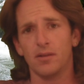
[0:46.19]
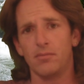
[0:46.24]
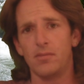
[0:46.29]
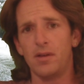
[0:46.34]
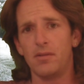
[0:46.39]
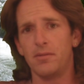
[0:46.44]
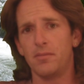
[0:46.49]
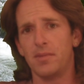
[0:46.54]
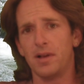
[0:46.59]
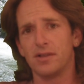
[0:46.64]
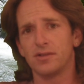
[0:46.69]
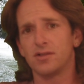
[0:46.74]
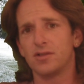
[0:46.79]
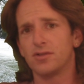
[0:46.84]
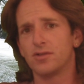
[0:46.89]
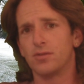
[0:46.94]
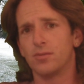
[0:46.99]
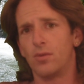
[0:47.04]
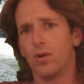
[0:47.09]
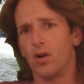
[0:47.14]
Maybe messed
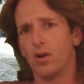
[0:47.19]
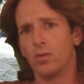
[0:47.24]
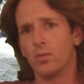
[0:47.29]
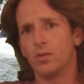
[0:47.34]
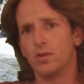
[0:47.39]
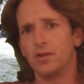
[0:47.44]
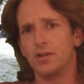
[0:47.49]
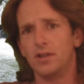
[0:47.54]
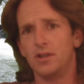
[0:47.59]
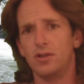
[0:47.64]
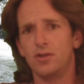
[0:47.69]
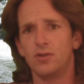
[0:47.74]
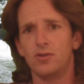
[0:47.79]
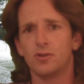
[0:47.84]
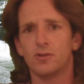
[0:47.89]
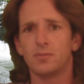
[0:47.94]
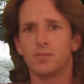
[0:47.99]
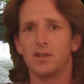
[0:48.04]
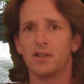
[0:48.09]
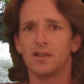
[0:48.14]
is the wrong word to
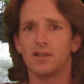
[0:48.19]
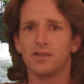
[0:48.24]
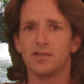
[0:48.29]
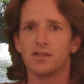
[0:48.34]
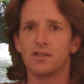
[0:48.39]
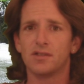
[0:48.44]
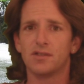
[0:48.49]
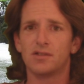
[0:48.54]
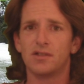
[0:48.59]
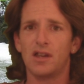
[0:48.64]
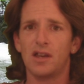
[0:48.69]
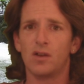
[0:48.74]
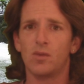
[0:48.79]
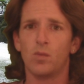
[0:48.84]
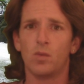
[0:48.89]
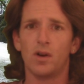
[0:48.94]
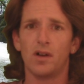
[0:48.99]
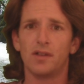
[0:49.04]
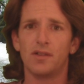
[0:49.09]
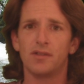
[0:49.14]
use, because this
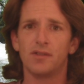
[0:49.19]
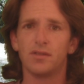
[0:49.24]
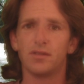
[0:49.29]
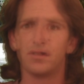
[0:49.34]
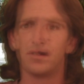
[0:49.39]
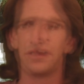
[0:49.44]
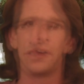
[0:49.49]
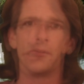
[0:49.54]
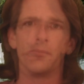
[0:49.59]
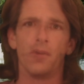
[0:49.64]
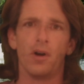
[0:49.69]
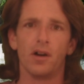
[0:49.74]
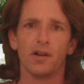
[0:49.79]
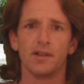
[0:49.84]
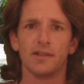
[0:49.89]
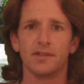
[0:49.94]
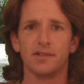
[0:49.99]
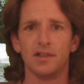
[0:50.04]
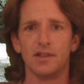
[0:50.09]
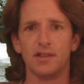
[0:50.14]
snake was a water
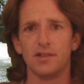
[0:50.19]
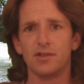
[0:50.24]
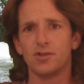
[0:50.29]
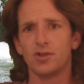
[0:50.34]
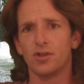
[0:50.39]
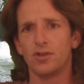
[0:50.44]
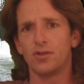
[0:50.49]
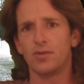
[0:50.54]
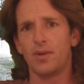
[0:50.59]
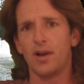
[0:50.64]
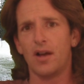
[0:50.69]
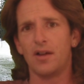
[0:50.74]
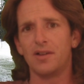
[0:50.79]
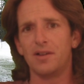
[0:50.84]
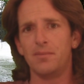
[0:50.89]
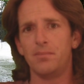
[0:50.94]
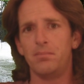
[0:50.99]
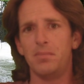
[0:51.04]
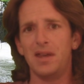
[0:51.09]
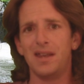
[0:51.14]
moccasin. It turned
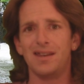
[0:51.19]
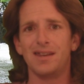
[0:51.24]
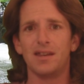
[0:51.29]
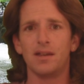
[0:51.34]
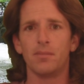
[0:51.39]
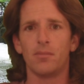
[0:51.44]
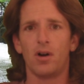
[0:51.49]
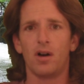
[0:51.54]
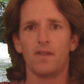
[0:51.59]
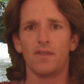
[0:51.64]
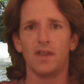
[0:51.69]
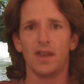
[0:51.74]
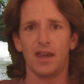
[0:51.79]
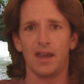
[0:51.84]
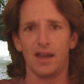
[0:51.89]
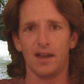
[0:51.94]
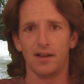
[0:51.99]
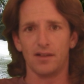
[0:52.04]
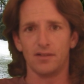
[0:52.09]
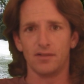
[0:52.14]
around and bit him on the
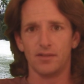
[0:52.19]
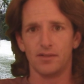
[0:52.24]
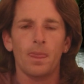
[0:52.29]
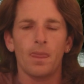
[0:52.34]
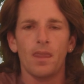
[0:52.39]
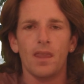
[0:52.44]
hand.